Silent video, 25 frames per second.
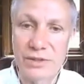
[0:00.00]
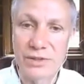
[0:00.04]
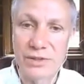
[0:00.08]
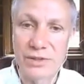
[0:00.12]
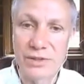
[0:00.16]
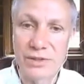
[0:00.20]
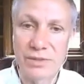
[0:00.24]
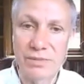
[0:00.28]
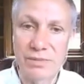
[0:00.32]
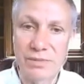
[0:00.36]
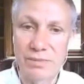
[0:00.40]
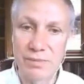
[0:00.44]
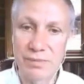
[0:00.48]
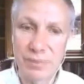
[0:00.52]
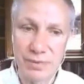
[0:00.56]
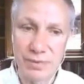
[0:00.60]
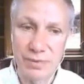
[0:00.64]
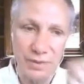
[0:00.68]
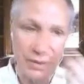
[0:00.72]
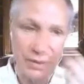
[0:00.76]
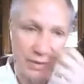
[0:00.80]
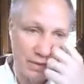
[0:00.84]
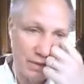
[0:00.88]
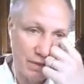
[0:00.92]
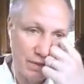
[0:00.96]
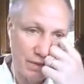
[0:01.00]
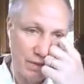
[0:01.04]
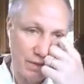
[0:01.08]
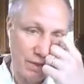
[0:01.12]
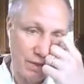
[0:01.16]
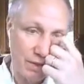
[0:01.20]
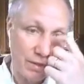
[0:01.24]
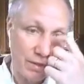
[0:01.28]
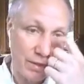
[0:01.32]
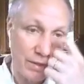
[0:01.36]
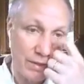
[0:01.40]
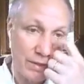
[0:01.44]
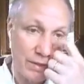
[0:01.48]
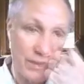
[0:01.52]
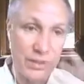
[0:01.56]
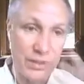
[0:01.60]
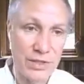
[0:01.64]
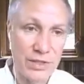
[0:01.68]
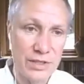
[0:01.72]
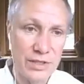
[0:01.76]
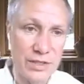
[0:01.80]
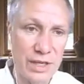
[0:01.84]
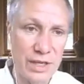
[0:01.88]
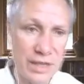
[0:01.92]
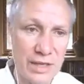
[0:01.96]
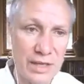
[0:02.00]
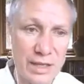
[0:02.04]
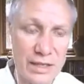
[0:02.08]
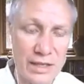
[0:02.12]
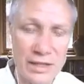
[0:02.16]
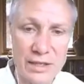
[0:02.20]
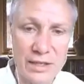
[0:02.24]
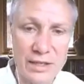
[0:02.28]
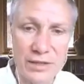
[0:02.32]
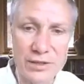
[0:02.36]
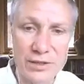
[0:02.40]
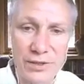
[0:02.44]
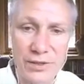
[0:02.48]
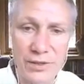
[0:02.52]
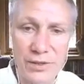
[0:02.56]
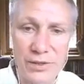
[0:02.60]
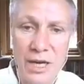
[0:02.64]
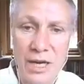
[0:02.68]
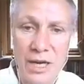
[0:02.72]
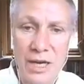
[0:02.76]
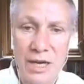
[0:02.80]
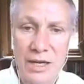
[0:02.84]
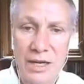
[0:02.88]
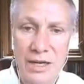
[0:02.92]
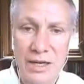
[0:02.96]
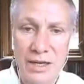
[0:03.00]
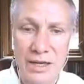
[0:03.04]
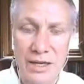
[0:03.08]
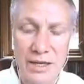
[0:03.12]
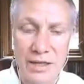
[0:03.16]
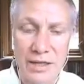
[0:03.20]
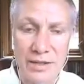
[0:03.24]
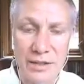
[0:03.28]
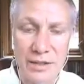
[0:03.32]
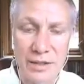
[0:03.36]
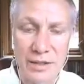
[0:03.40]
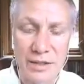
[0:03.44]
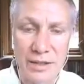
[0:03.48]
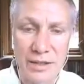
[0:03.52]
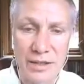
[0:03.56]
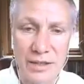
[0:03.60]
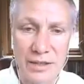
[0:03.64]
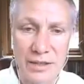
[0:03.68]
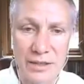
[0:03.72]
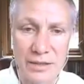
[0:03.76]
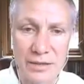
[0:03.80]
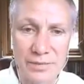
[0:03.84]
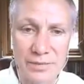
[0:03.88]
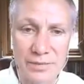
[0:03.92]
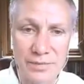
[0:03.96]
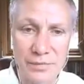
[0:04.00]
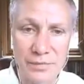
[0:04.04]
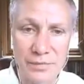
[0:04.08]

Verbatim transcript: This is a serious disease that can kill you in in